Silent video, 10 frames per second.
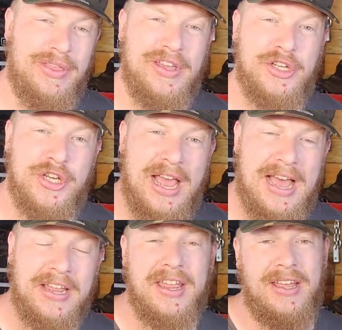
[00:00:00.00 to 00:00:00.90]
the
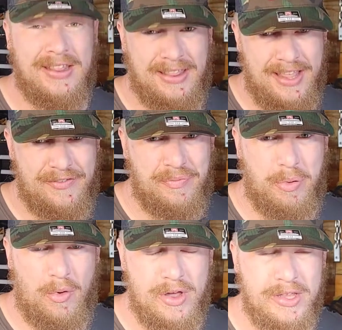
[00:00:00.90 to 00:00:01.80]
jack lift
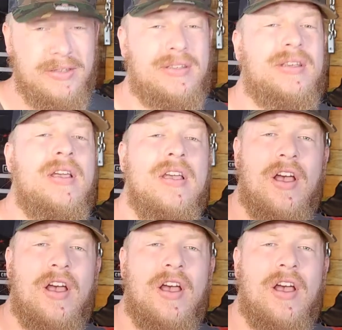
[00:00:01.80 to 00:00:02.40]
points